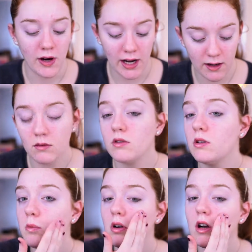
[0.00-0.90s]
way,
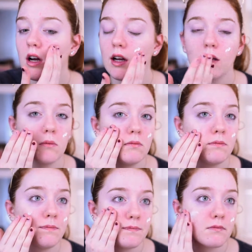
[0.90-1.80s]
to prime.
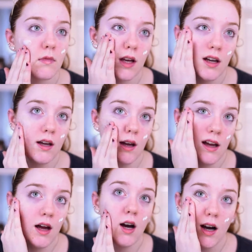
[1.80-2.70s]

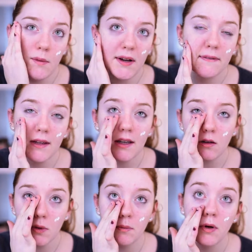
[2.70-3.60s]
Um, I feel like
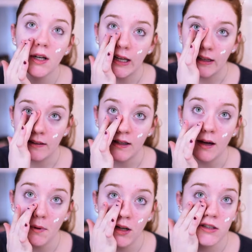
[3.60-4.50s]
it'll be pretty easy.
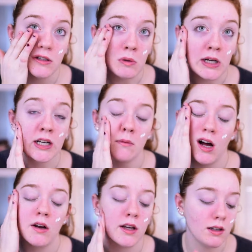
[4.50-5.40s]
I'm not too worried
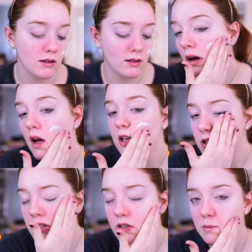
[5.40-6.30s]
about it.
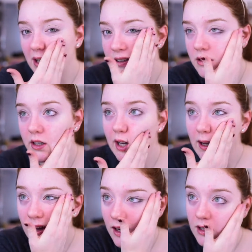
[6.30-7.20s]
It's just
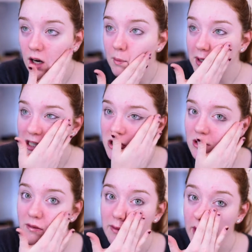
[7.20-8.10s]
basically a combination
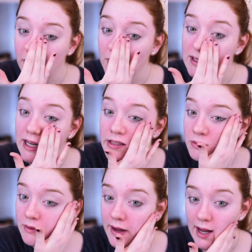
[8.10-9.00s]
of the three
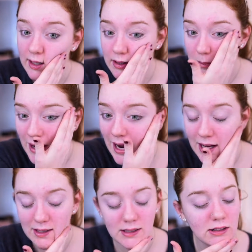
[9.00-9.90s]
tests we've had in the
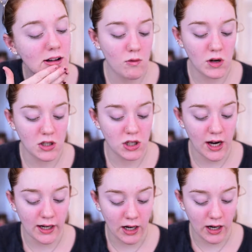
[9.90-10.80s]
past, which
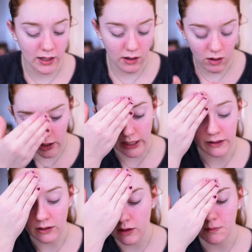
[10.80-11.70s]
I got all
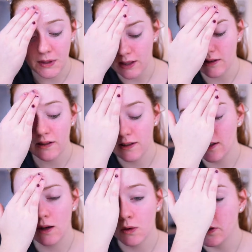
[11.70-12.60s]
A's on because
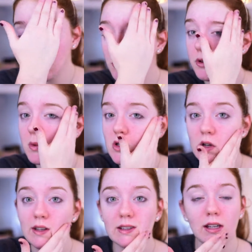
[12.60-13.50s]
it was all multiple
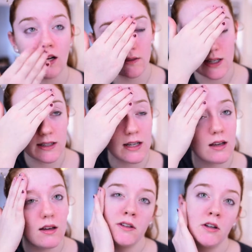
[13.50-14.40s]
choice and kind of
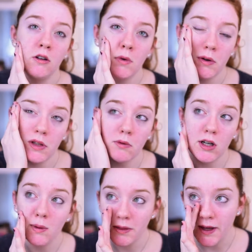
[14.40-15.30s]
easy. So I'm not really
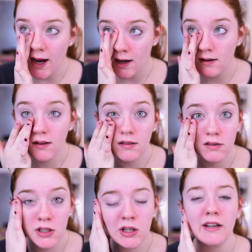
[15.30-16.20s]
worried about that.
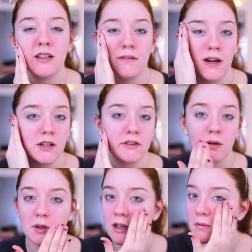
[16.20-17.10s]
You guys have finals
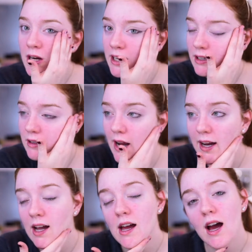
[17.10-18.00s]
coming up, right?
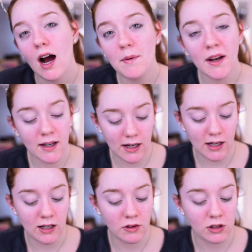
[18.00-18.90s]
Like, I'm not in
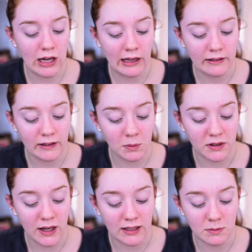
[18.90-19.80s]
any other classes
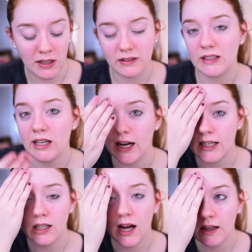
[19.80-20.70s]
besides my
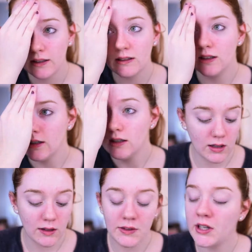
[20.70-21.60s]
CNA class
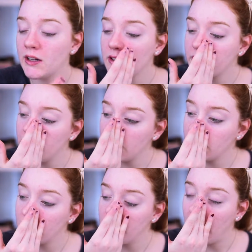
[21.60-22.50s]
if you guys are
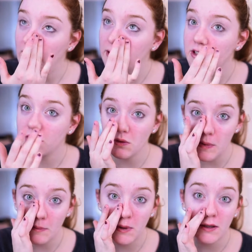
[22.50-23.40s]
studying for finals, just
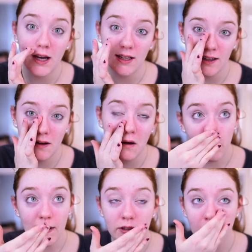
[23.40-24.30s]
remember that
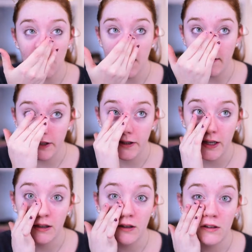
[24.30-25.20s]
finals aren't
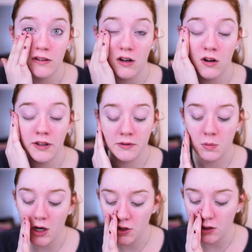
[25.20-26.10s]
everything. There's all this
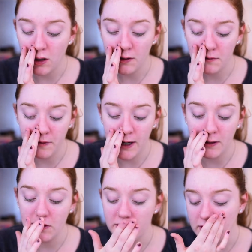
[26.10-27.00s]
pressure on
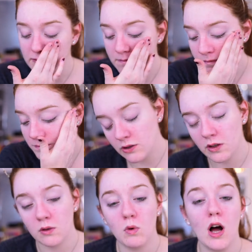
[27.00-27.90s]
finals and
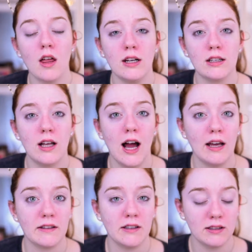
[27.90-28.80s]
doing well in a
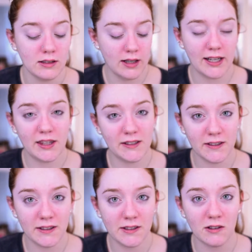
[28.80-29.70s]
class, and like this
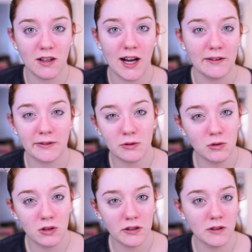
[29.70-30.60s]
isn't your life.
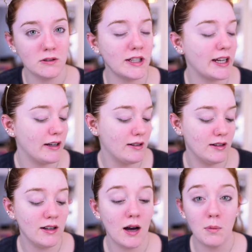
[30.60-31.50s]
School is only
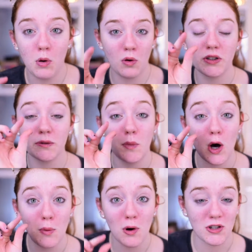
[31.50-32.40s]
a por
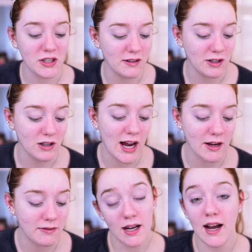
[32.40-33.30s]
small portion of your
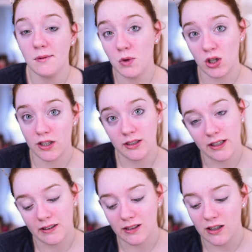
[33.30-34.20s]
life, and I'm learning
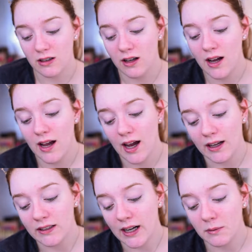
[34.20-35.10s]
that still
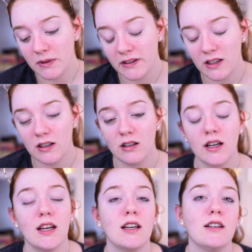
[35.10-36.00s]
as I'm still
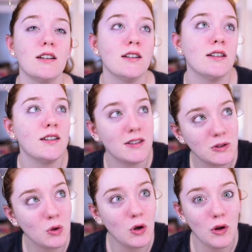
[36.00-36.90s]
in
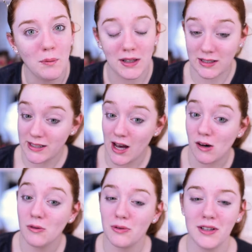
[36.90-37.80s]
school
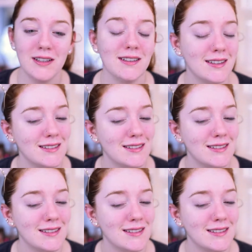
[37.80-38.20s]
myself.